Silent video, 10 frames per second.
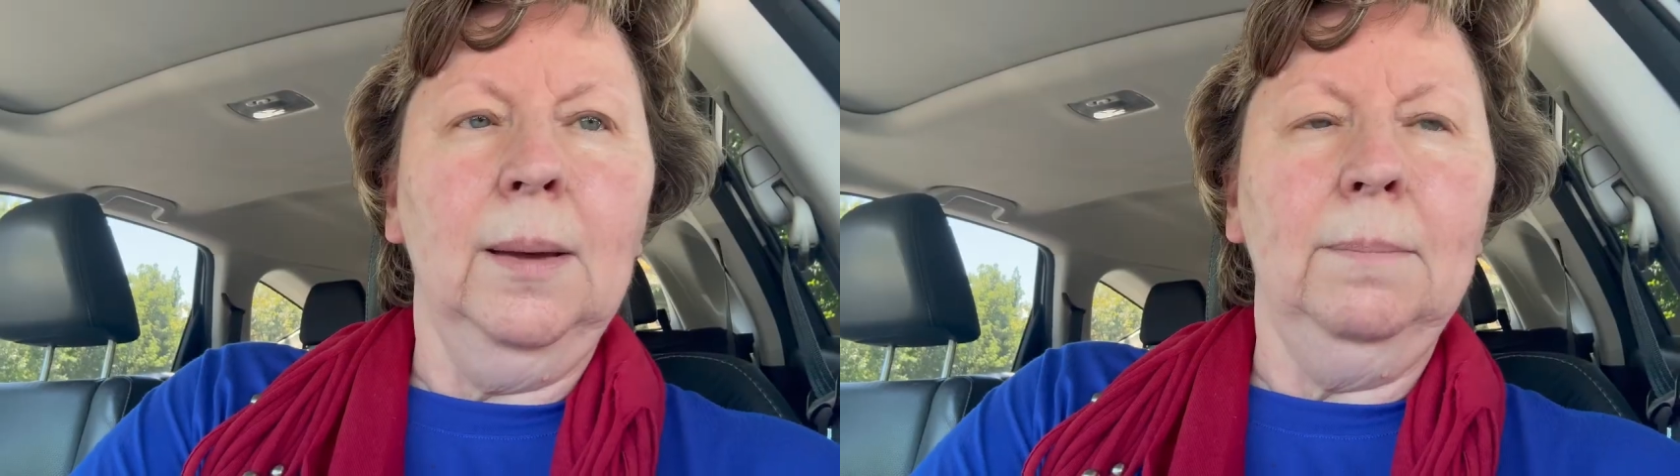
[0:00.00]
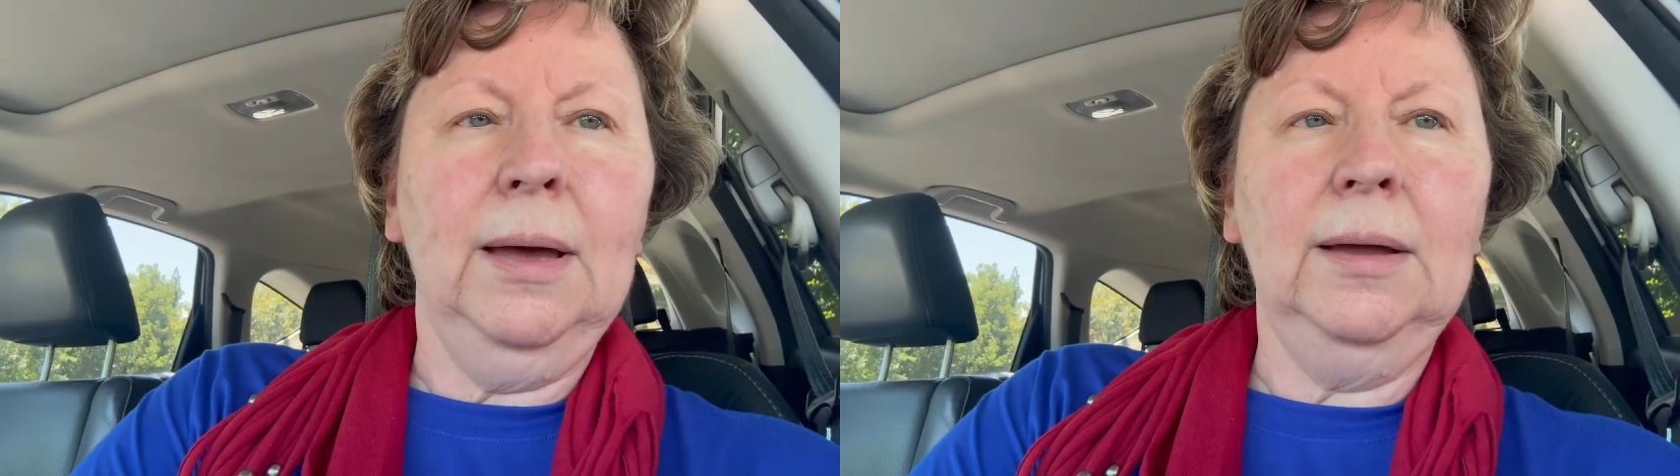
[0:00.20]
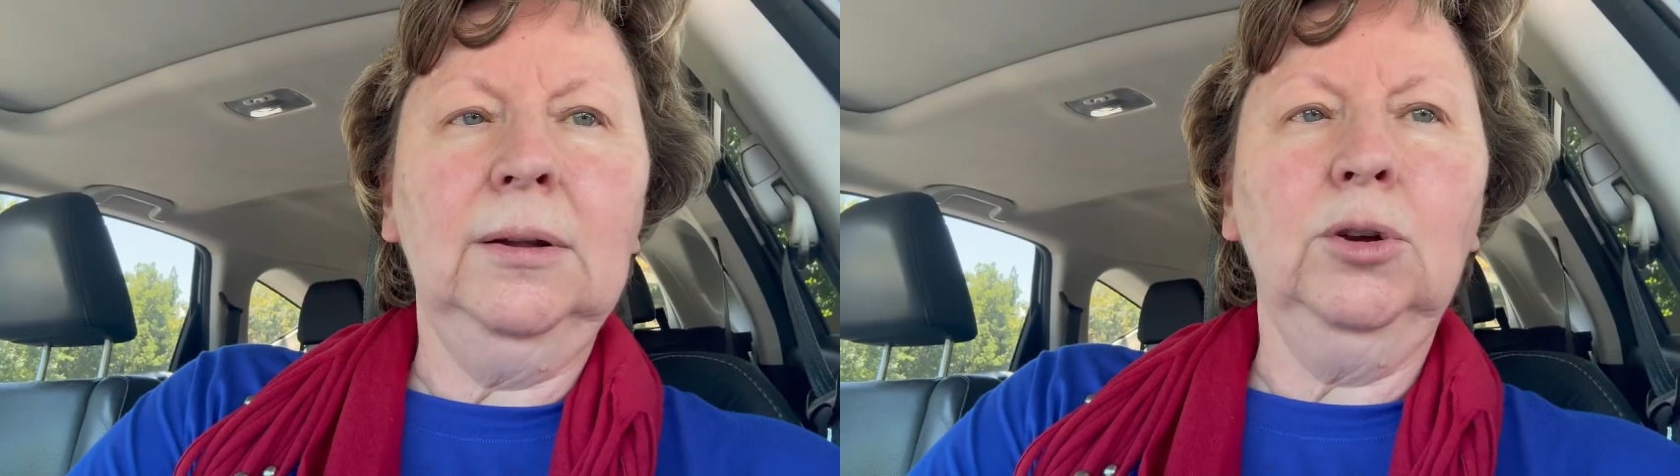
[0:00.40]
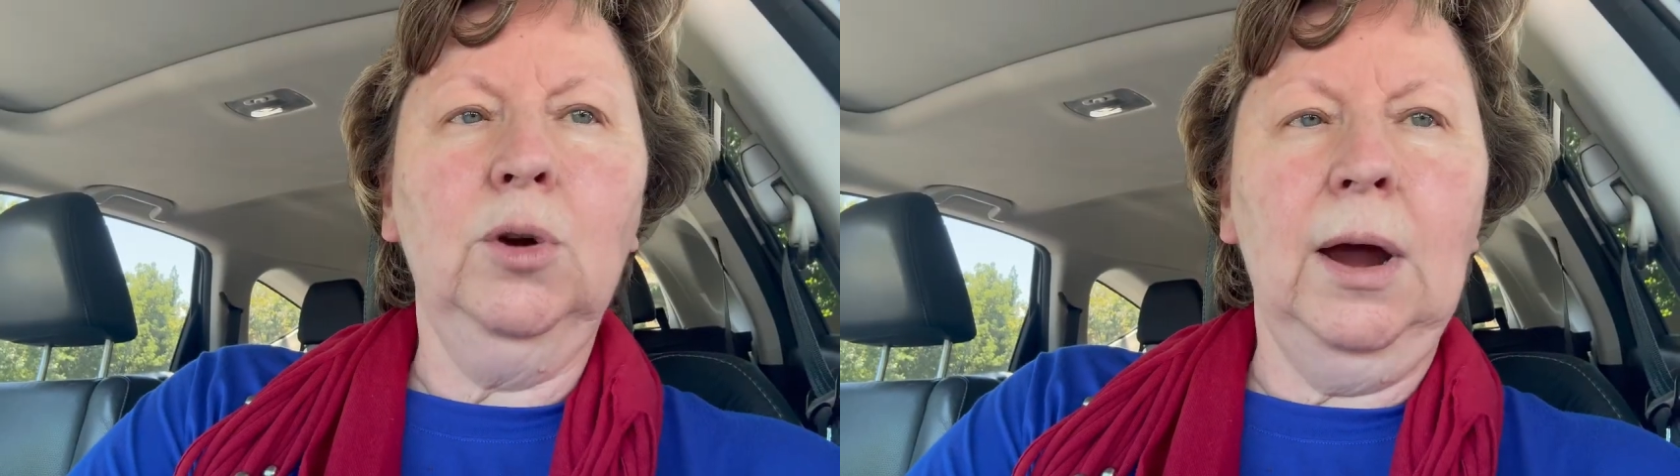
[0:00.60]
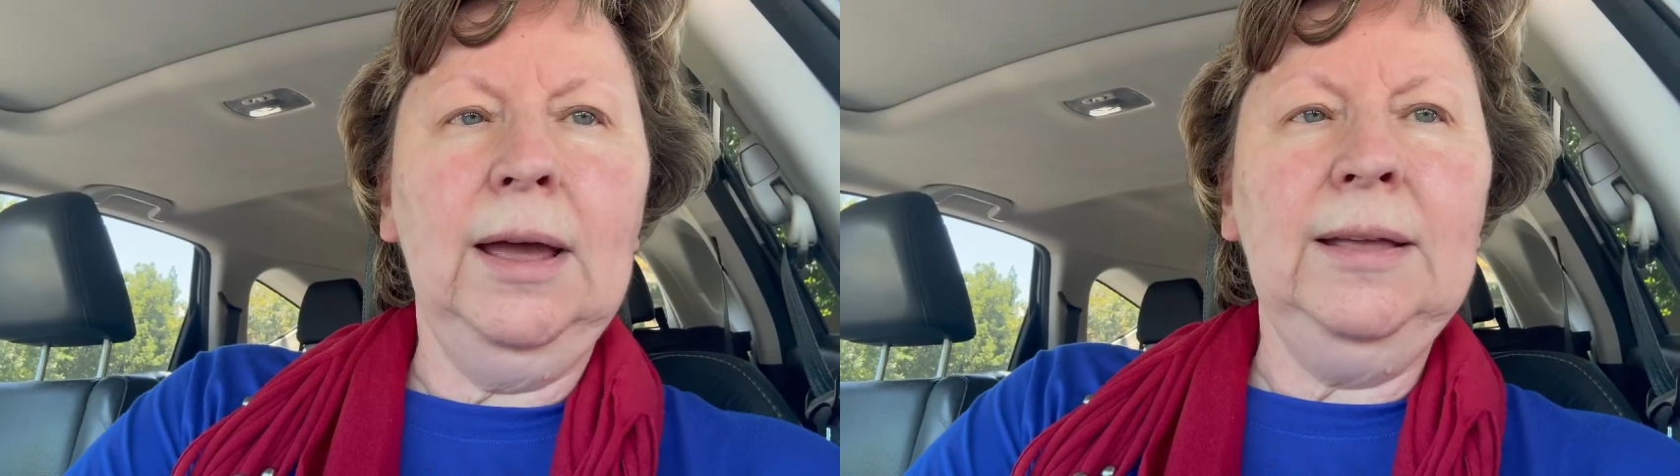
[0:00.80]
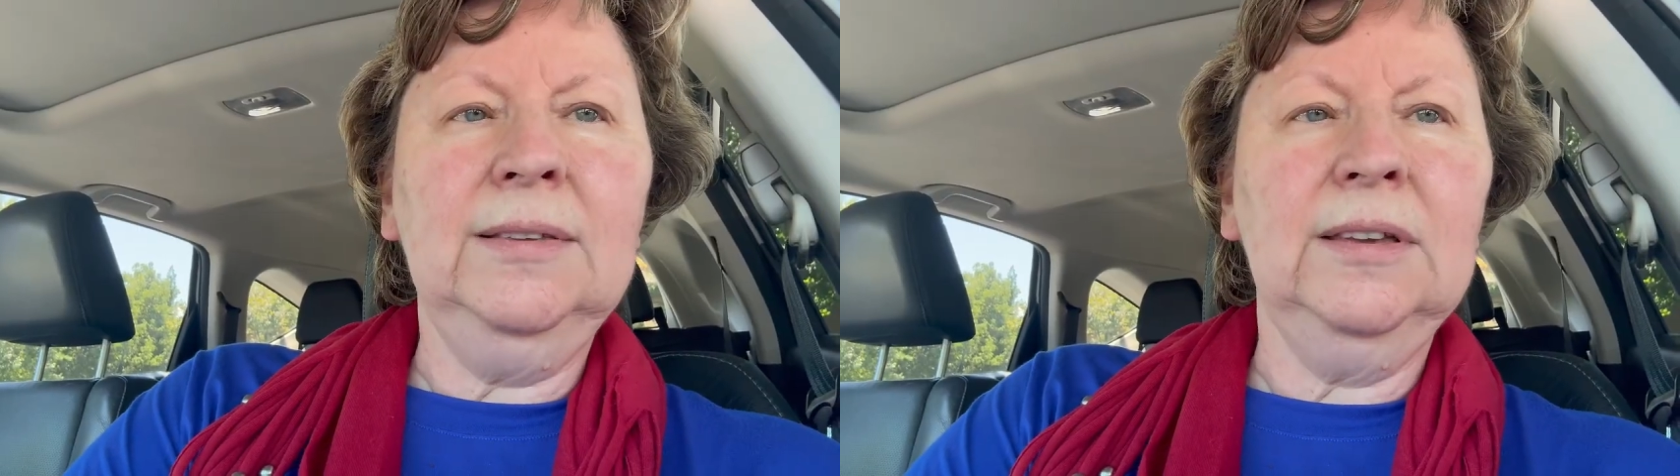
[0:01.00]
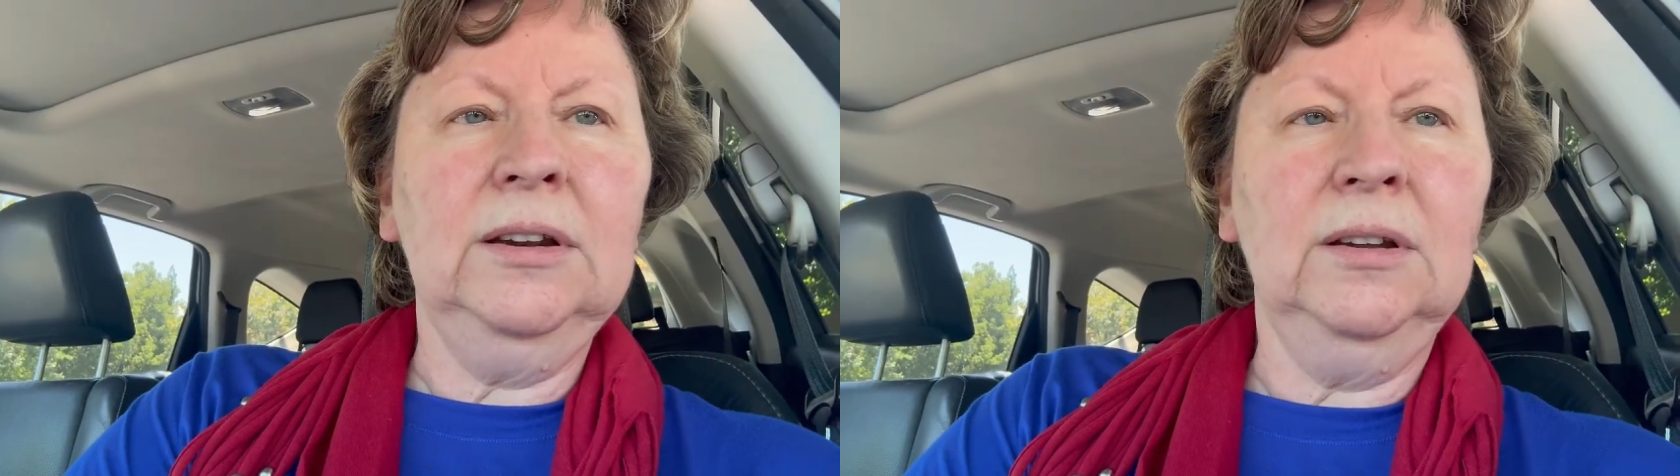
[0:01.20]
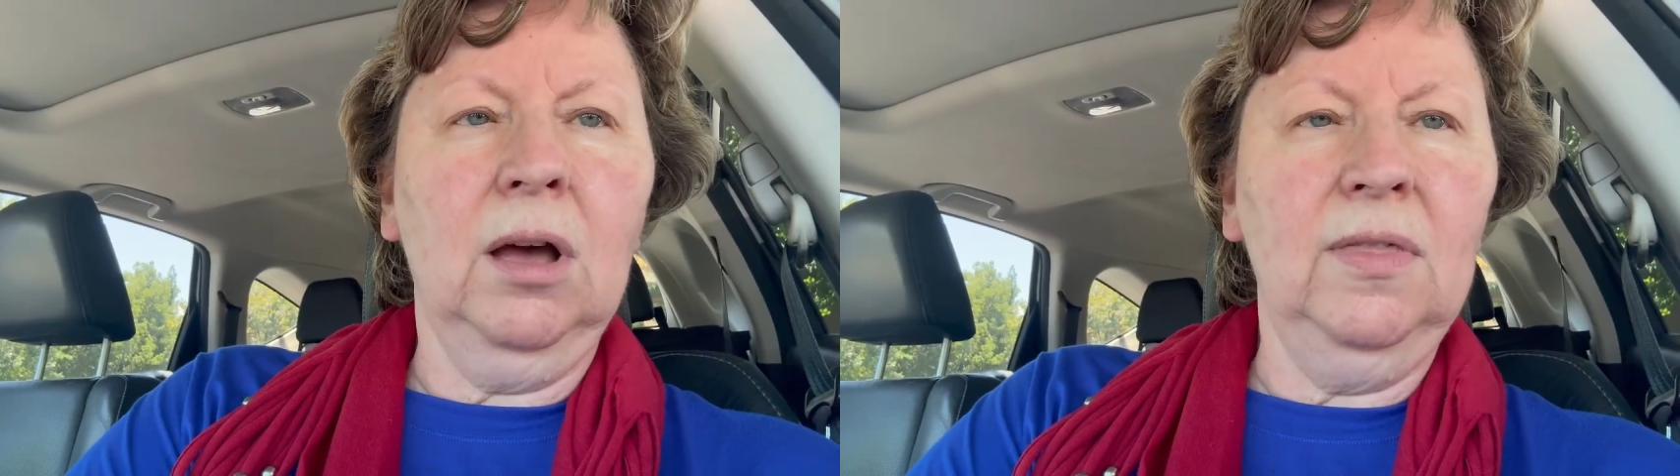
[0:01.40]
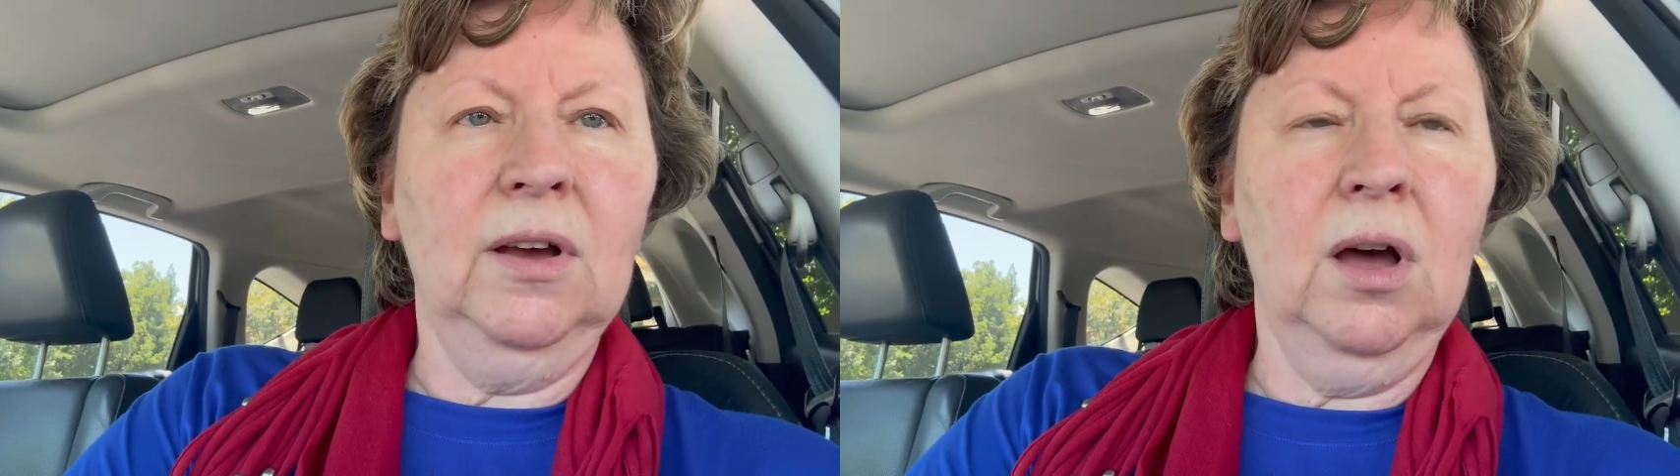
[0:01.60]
but grains and the